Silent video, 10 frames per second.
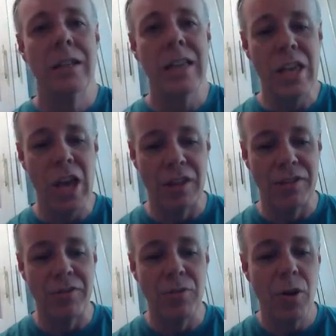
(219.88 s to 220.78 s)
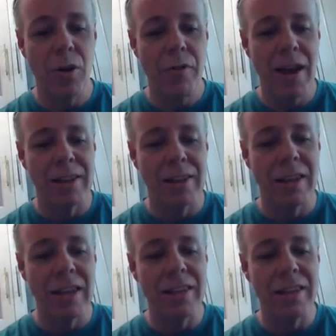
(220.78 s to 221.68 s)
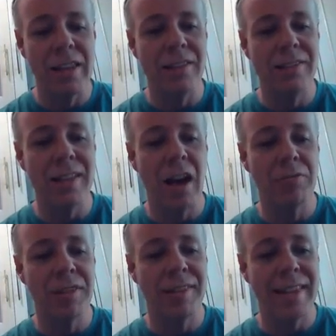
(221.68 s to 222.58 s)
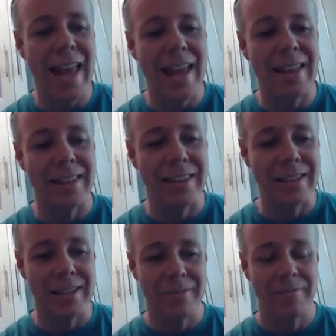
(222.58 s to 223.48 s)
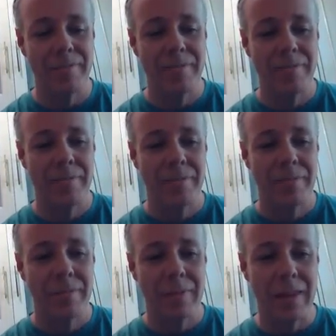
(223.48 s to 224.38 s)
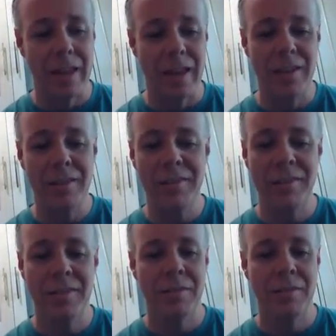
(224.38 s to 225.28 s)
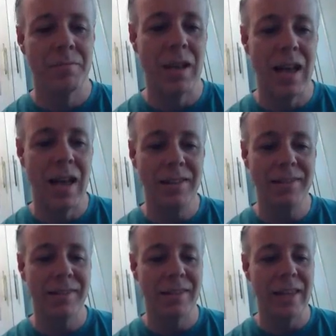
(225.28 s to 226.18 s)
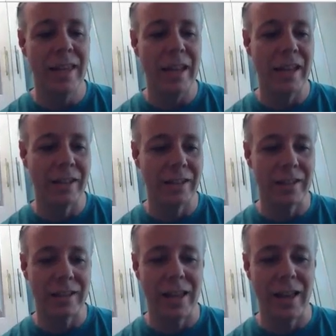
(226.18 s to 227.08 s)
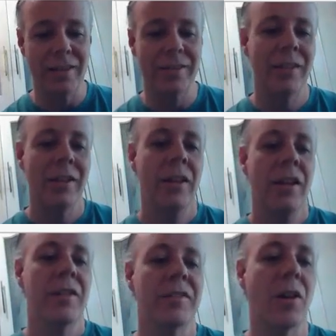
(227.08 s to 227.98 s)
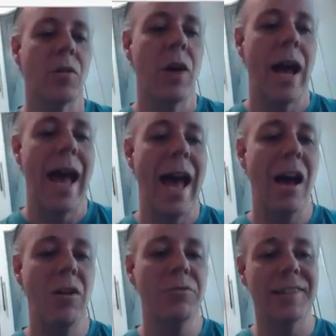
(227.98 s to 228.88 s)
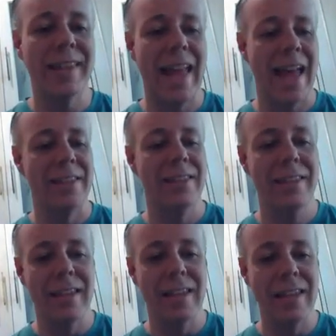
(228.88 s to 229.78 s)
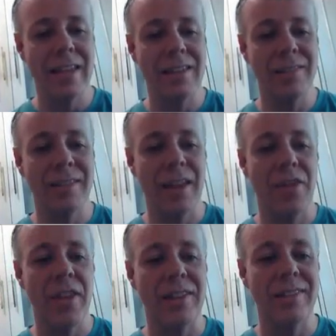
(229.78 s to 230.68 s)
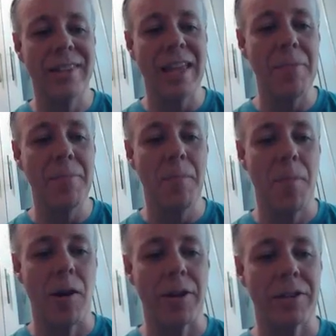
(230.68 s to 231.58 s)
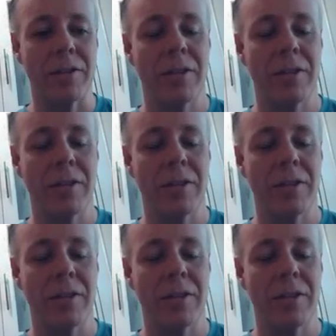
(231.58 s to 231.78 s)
Yes, you are right. It is outstand. Yes. Plus ing. Yes. So outstand is the stem part,